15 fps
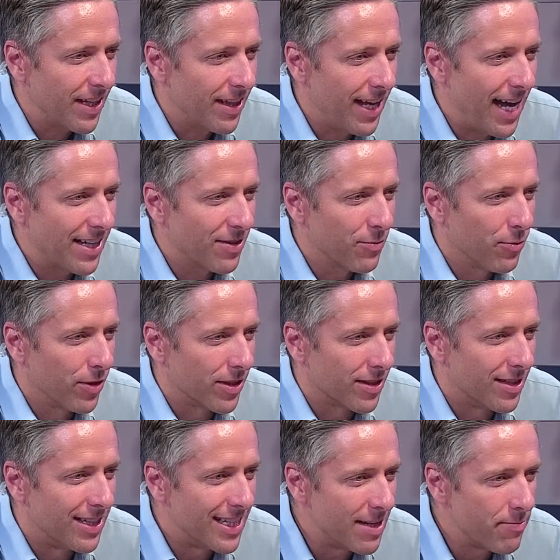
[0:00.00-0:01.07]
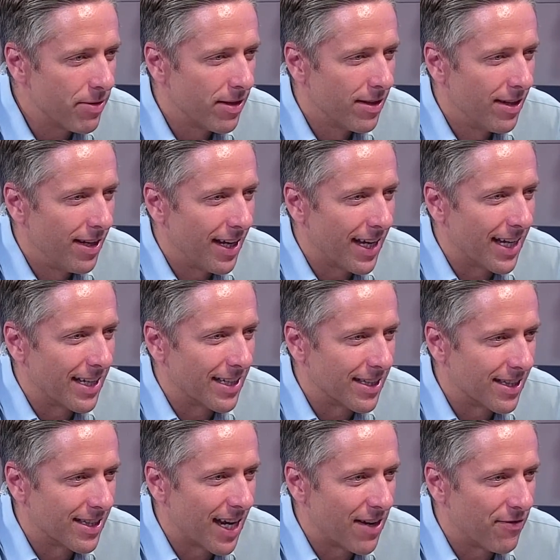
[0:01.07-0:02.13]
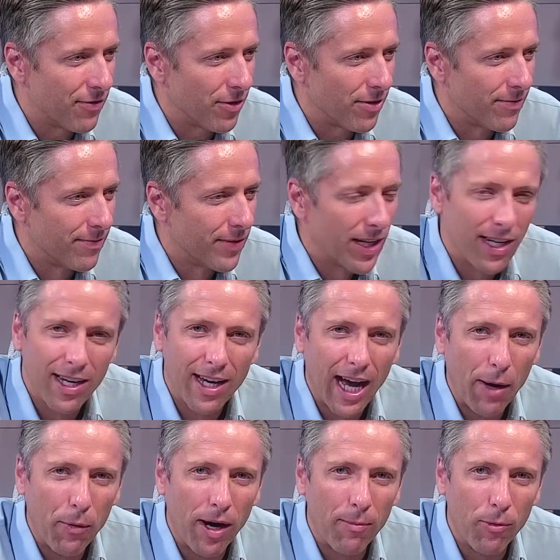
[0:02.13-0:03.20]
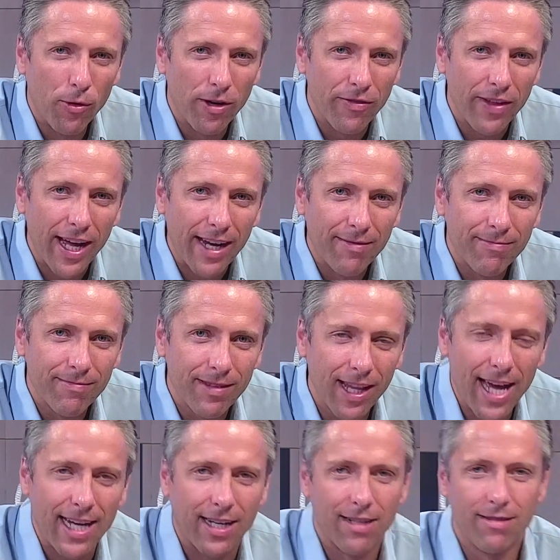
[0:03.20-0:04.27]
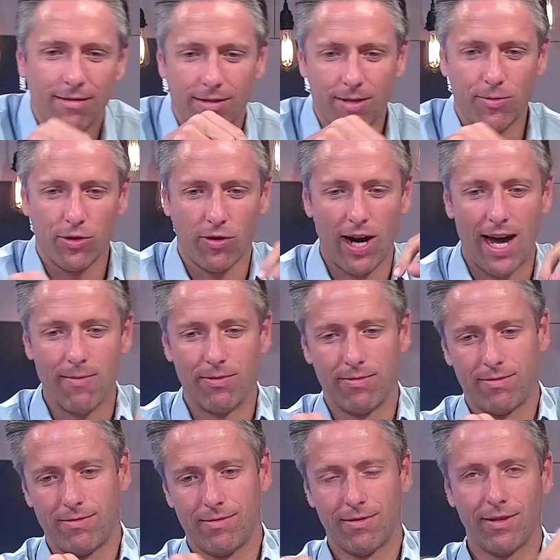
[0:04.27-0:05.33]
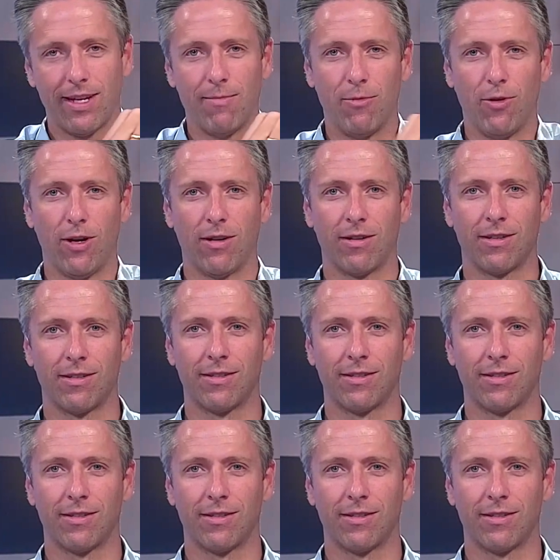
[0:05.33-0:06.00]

That was deep and insightful. I want more of that. Like, subscribe, get more.